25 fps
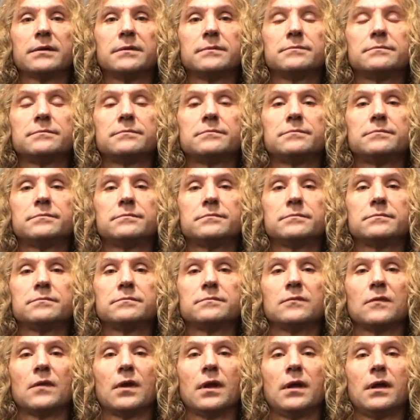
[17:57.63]

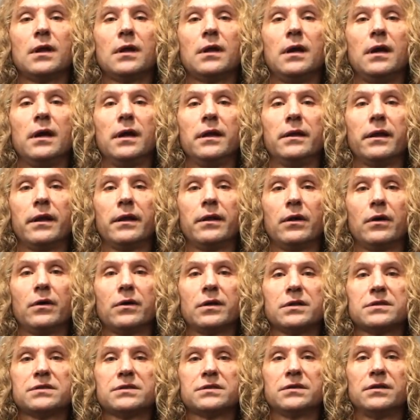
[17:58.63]
and then
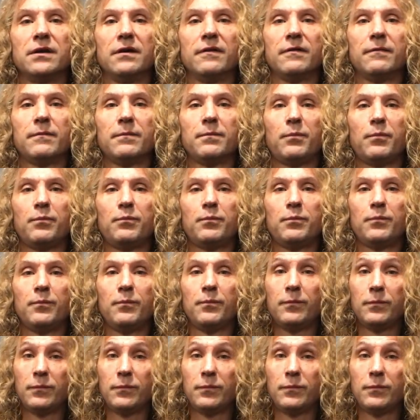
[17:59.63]
notice